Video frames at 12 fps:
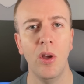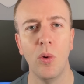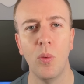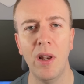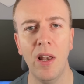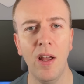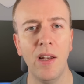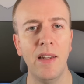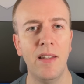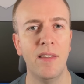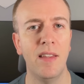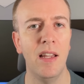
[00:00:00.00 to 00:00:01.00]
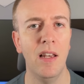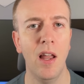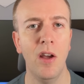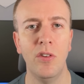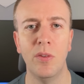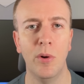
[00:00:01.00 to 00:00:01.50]
we're likely to see
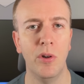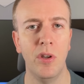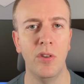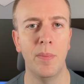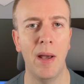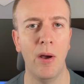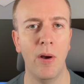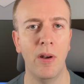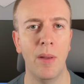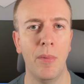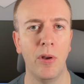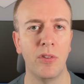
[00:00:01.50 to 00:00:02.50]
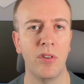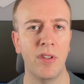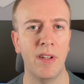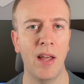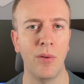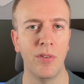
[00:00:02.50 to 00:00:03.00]
loads more news about OLED monitors
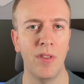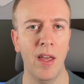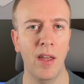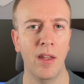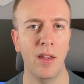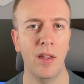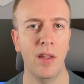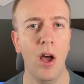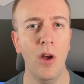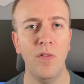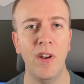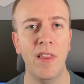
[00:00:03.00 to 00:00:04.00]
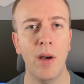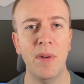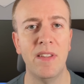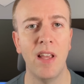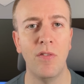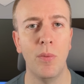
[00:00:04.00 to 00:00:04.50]
announced there. Hopefully there'll
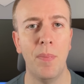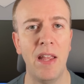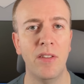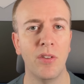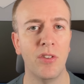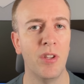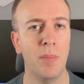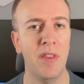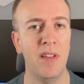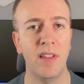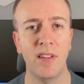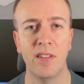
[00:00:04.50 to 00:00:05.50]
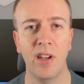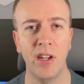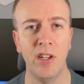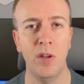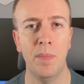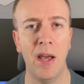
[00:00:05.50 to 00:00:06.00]
be several based on some of these
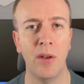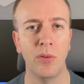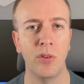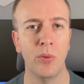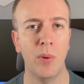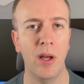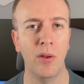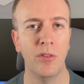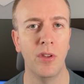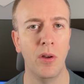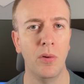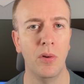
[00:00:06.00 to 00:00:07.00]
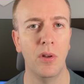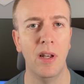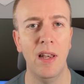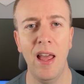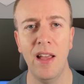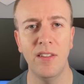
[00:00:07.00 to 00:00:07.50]
exciting new panels as well, so
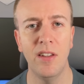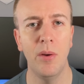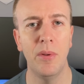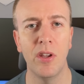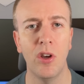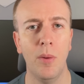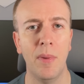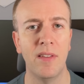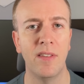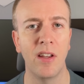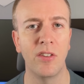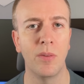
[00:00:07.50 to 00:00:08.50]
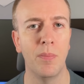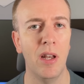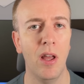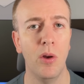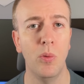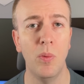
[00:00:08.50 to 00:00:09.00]
let us know in the comments section
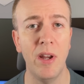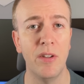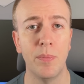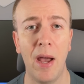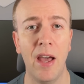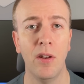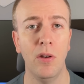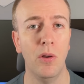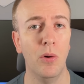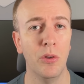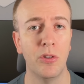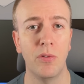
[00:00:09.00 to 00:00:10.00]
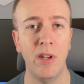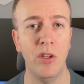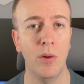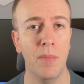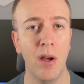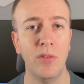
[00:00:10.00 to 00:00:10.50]
below which panel or screen
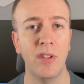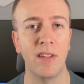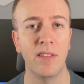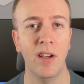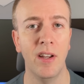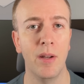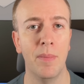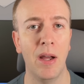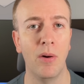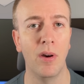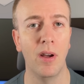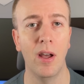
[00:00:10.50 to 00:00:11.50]
you're most excited about